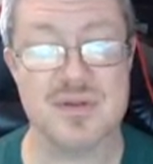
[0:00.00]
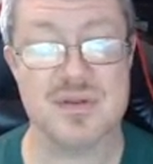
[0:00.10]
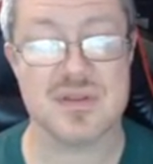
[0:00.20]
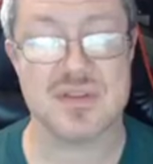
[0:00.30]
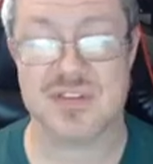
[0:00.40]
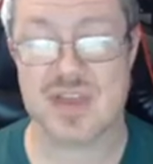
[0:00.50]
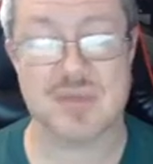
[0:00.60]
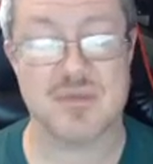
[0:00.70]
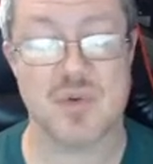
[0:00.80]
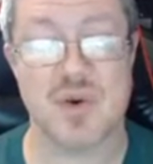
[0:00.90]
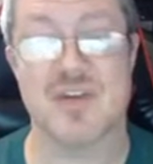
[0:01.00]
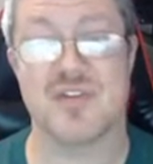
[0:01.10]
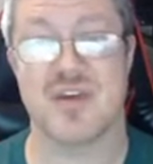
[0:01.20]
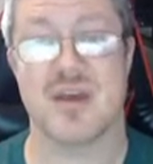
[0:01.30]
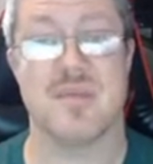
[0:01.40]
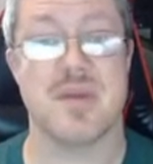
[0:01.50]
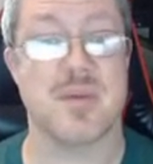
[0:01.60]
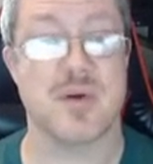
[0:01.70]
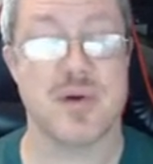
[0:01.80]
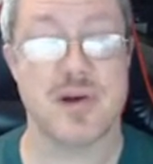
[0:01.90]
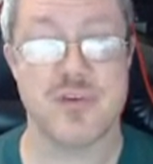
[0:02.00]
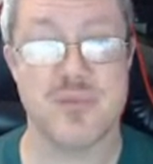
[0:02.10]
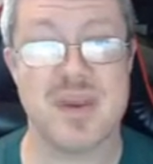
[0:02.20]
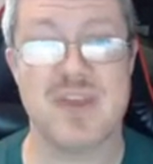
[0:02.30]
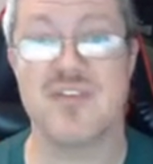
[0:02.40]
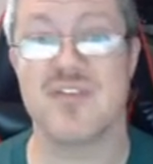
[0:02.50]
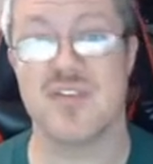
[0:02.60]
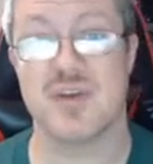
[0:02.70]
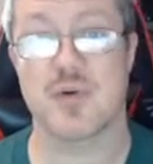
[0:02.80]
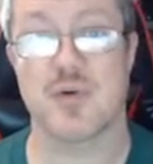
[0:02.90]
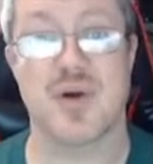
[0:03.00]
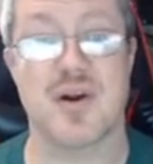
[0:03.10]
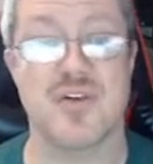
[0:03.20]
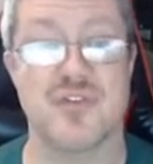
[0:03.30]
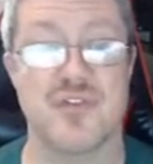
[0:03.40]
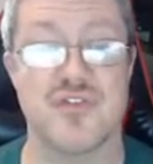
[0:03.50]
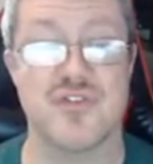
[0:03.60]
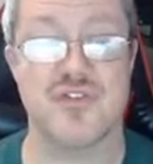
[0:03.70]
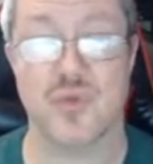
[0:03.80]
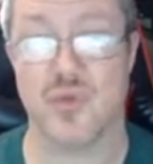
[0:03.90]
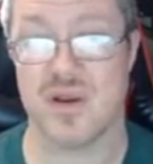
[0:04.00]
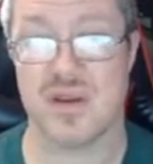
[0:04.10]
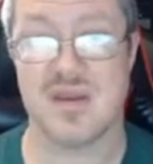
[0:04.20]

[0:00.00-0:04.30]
this game requires time, it requires patience, it requires story.